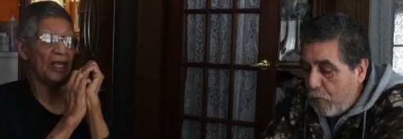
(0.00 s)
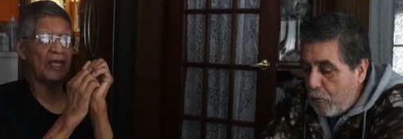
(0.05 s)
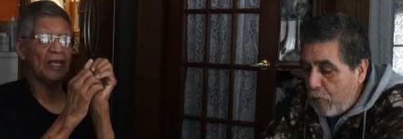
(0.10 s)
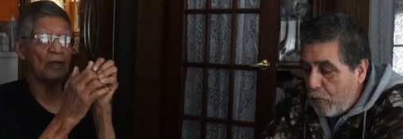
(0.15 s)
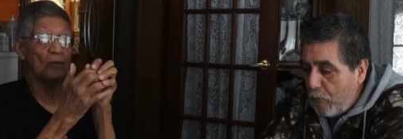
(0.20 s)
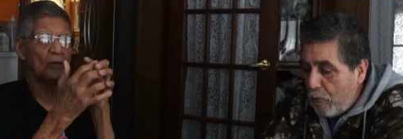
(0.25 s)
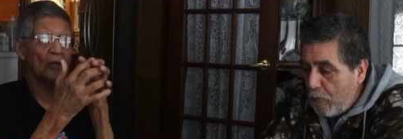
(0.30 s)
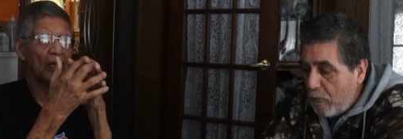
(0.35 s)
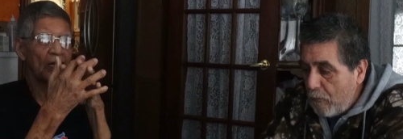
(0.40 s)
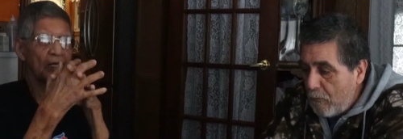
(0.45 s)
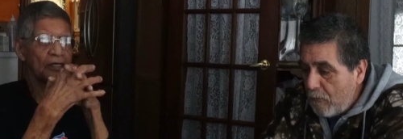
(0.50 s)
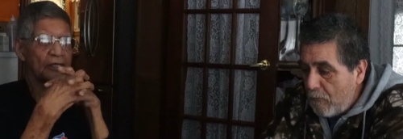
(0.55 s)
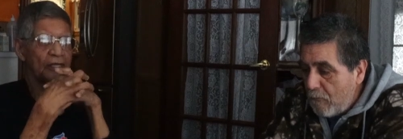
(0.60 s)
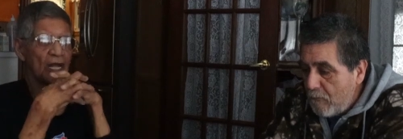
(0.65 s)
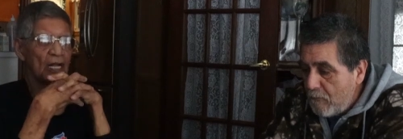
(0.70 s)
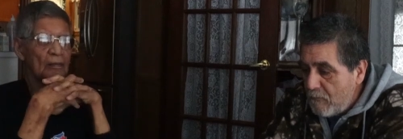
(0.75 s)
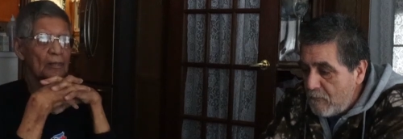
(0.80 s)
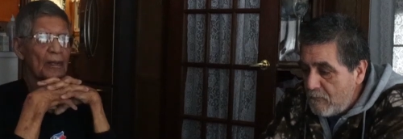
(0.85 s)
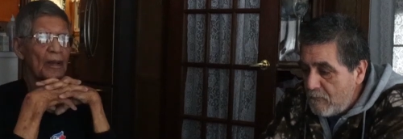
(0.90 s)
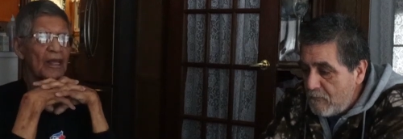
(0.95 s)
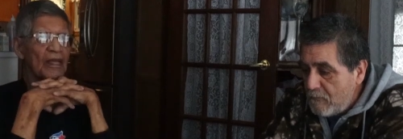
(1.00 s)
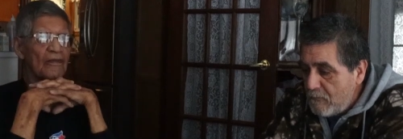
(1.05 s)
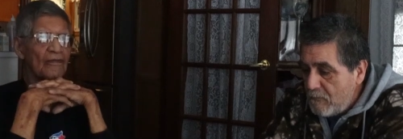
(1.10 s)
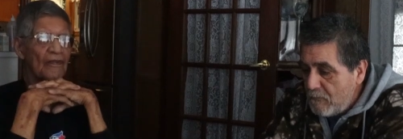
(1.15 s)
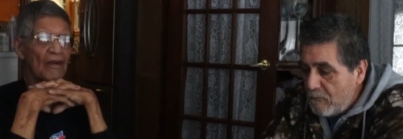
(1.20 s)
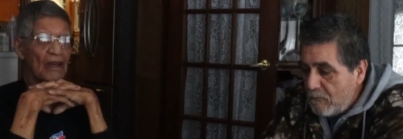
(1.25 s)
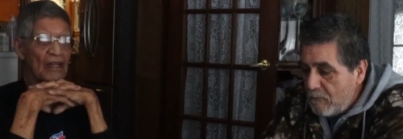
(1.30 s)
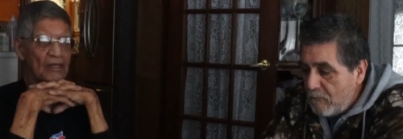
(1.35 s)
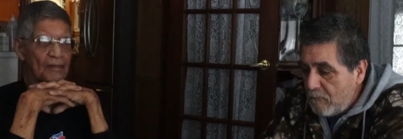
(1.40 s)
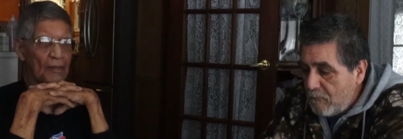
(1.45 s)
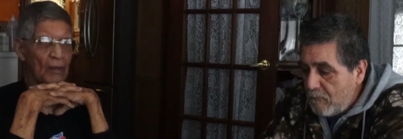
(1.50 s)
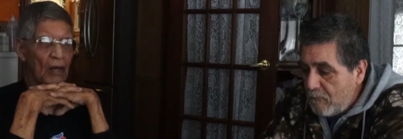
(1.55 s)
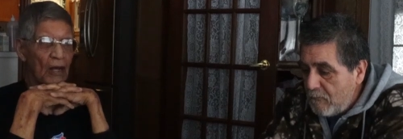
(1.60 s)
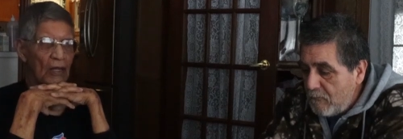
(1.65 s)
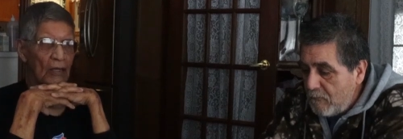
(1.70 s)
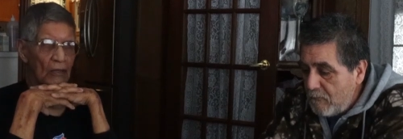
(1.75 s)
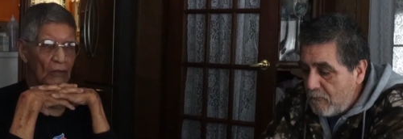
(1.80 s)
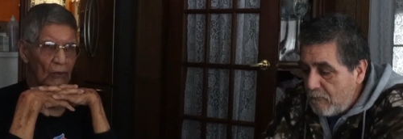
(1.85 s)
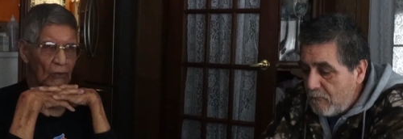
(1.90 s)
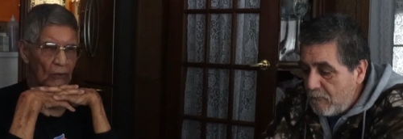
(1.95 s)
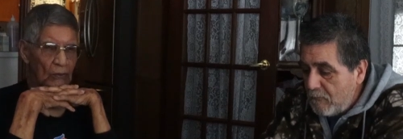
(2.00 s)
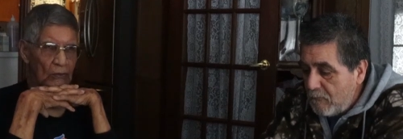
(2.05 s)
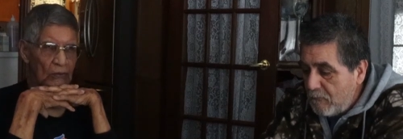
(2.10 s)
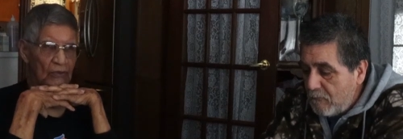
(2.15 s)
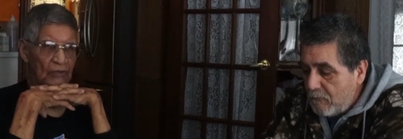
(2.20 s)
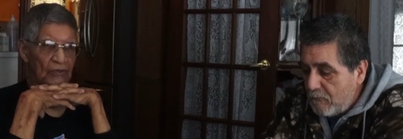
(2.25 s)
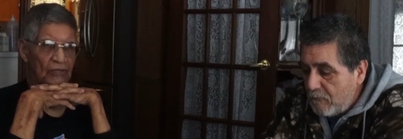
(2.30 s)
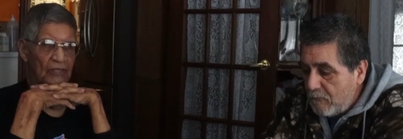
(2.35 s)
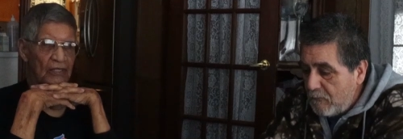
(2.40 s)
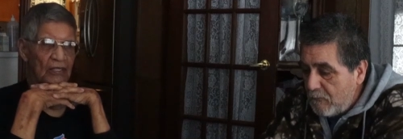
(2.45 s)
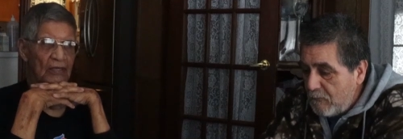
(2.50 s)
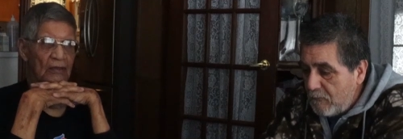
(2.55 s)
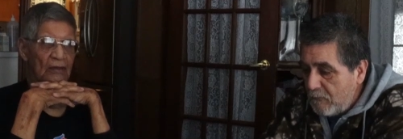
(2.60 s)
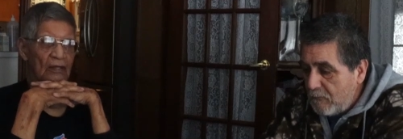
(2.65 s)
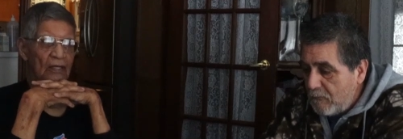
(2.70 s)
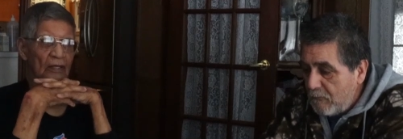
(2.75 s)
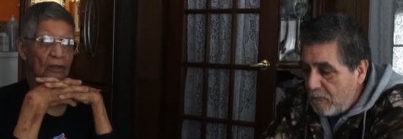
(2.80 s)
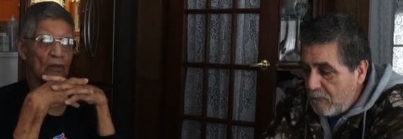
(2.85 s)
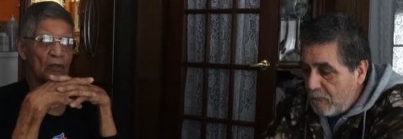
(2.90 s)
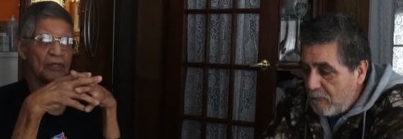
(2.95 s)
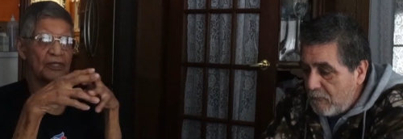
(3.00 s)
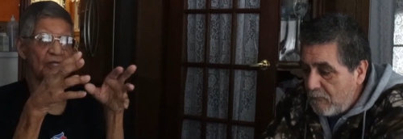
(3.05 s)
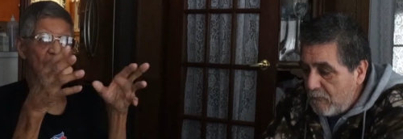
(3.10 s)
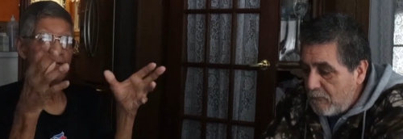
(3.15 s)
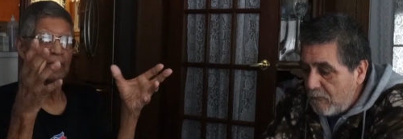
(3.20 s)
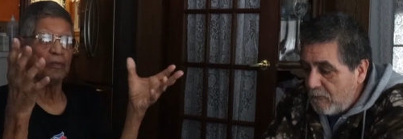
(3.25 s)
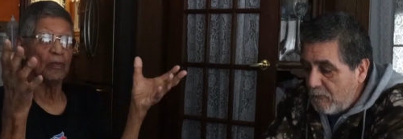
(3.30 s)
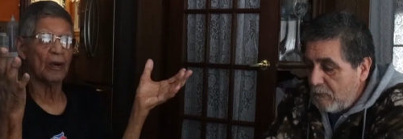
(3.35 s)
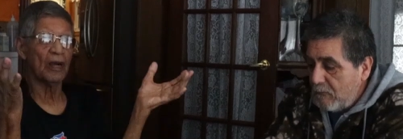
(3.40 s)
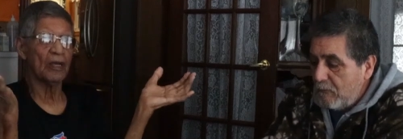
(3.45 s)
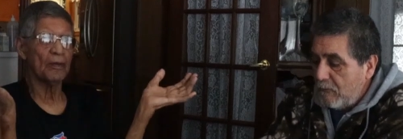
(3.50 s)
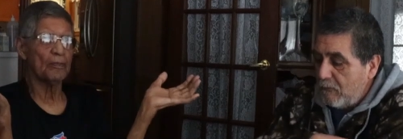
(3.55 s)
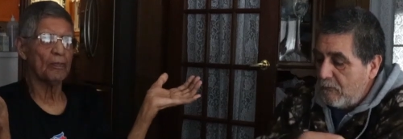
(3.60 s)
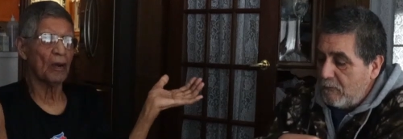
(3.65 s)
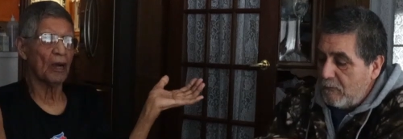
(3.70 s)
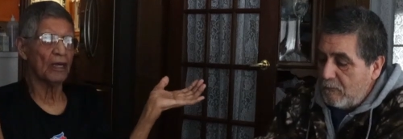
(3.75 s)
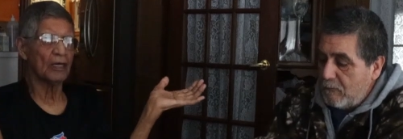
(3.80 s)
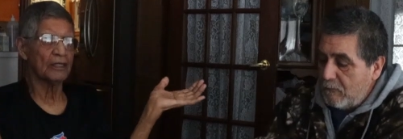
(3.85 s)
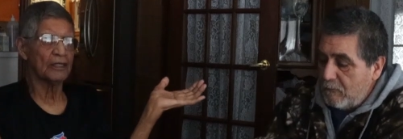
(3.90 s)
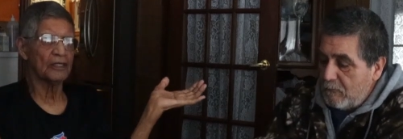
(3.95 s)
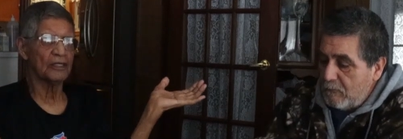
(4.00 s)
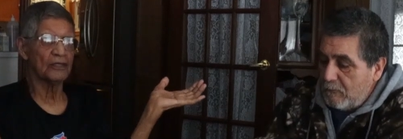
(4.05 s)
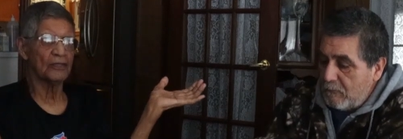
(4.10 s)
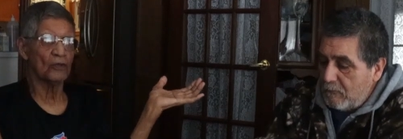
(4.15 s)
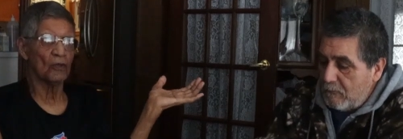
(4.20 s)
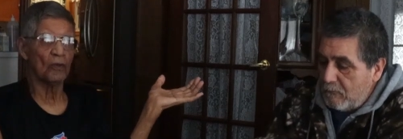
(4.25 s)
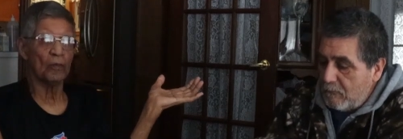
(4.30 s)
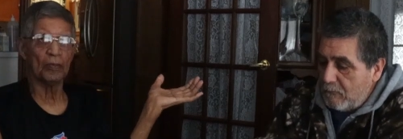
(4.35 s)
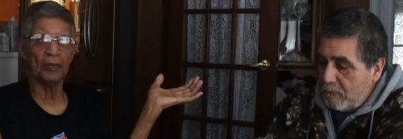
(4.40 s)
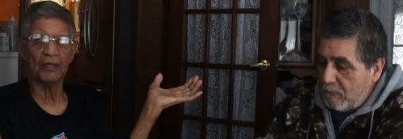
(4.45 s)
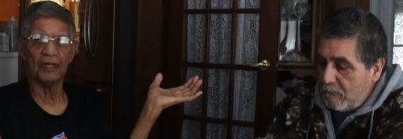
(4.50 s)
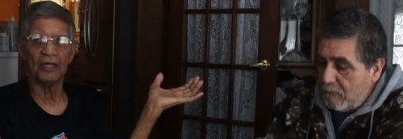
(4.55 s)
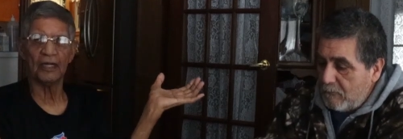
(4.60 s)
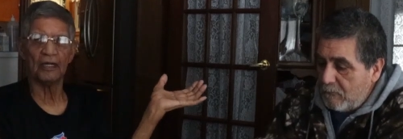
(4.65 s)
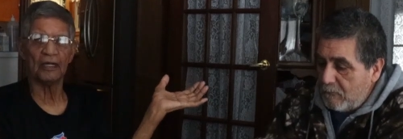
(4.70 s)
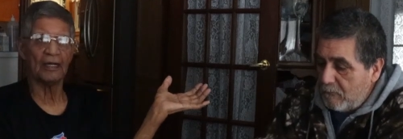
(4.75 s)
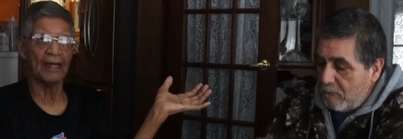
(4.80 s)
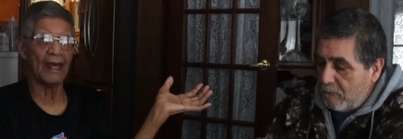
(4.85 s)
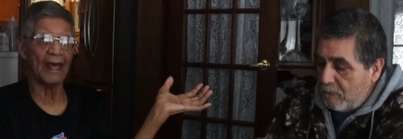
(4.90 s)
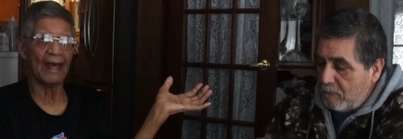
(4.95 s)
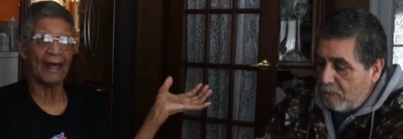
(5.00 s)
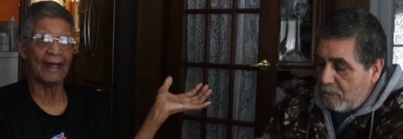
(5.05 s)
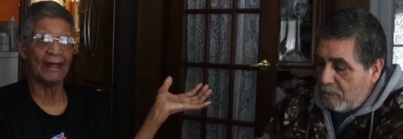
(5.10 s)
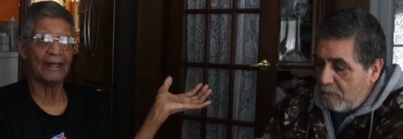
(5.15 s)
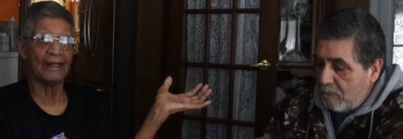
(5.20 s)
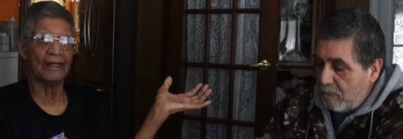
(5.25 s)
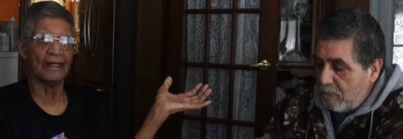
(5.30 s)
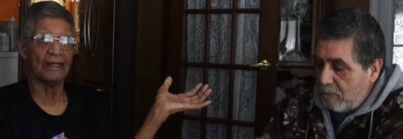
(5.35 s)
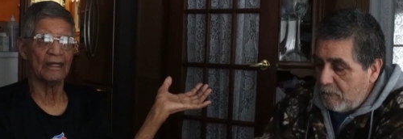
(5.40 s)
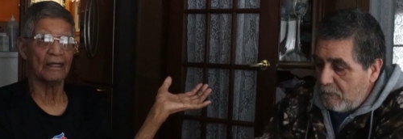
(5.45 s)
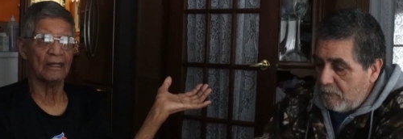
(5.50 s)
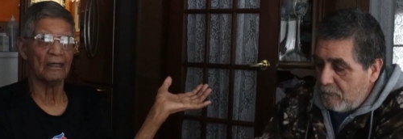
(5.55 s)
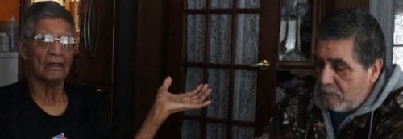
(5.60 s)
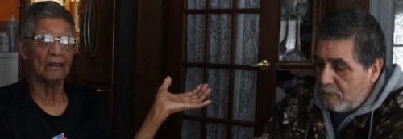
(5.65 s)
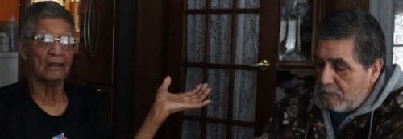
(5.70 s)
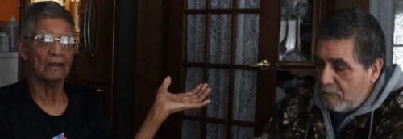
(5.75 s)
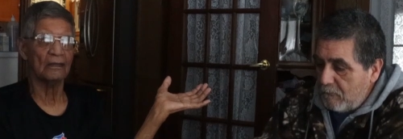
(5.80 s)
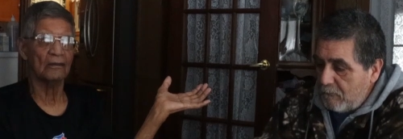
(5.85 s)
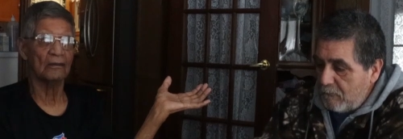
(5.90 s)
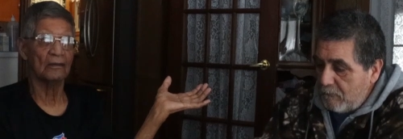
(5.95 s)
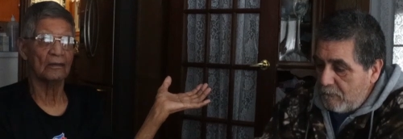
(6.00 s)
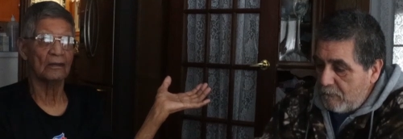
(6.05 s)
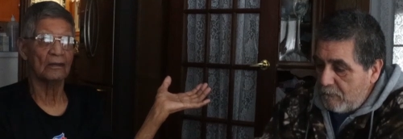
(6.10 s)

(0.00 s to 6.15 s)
Speaker 1: Me, when I started playing fastball, oh shit, Ojibwe Park just opened your dad and uh,